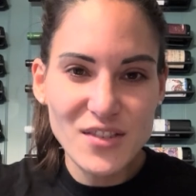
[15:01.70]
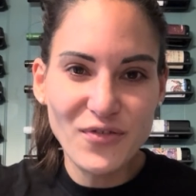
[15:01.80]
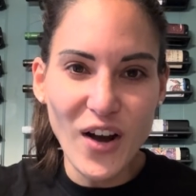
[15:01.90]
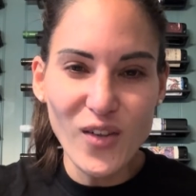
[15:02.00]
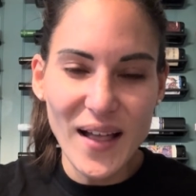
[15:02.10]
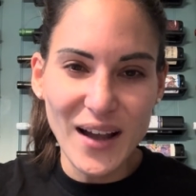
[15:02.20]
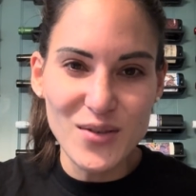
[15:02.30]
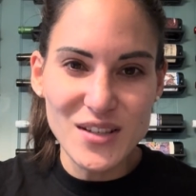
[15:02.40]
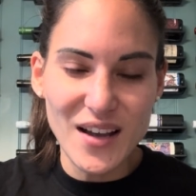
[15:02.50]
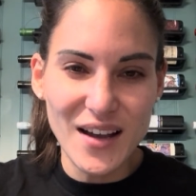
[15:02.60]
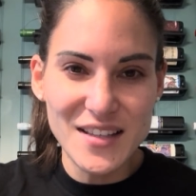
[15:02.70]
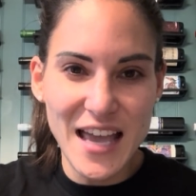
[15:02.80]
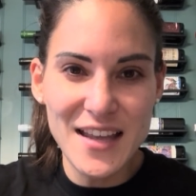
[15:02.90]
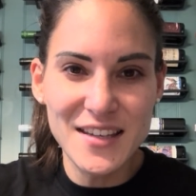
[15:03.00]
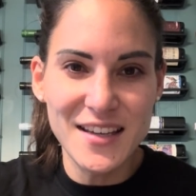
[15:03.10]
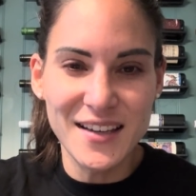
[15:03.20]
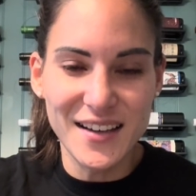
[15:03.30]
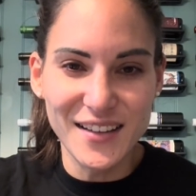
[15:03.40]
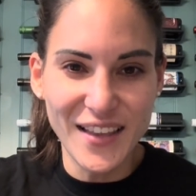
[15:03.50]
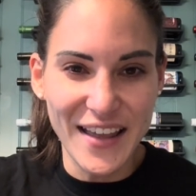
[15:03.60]
felt like I was
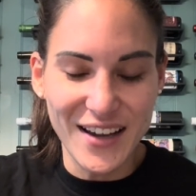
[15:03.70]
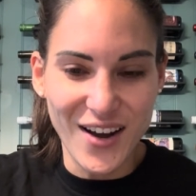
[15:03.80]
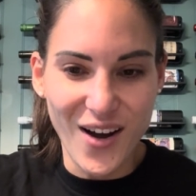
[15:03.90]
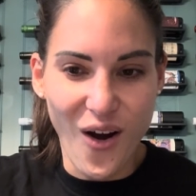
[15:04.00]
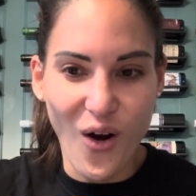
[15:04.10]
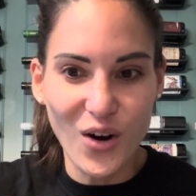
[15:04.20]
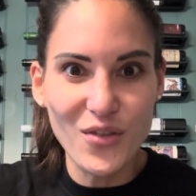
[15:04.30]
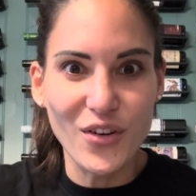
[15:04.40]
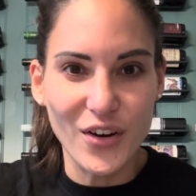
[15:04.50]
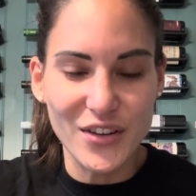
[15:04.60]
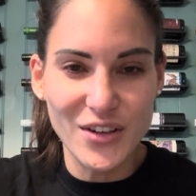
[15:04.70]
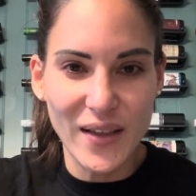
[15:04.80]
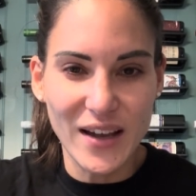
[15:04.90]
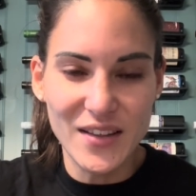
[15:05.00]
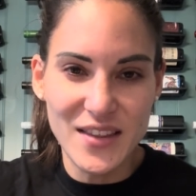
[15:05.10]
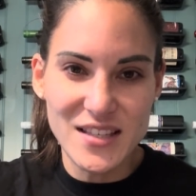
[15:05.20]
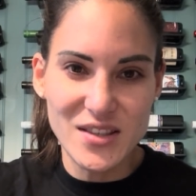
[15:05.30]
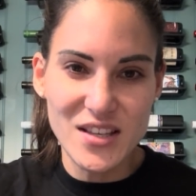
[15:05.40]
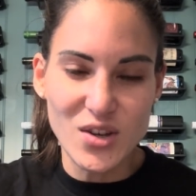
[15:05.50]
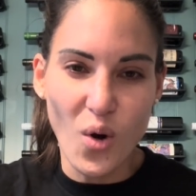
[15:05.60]
attending like Harvard, you know, like
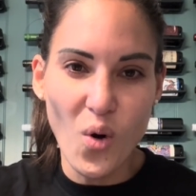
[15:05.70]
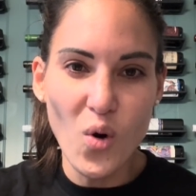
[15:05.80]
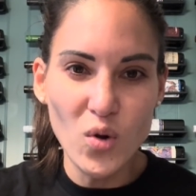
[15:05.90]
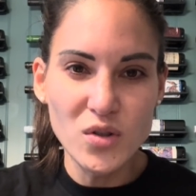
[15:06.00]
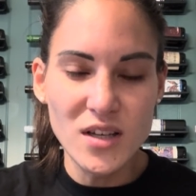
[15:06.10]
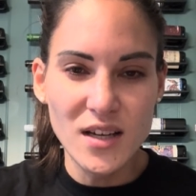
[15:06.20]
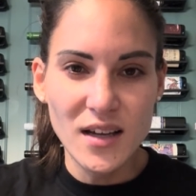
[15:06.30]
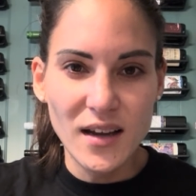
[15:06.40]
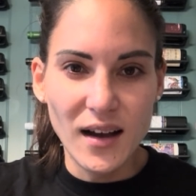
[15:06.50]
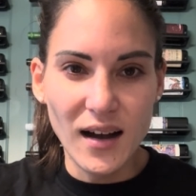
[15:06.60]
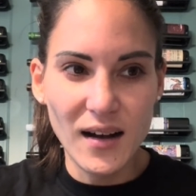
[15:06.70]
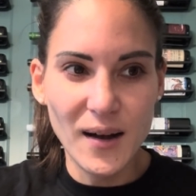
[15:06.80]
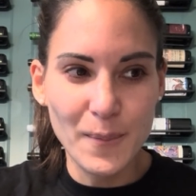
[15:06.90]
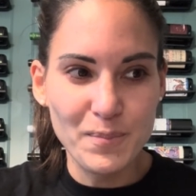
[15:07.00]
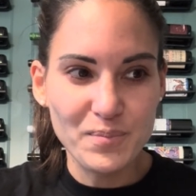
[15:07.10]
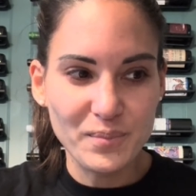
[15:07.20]
this old, not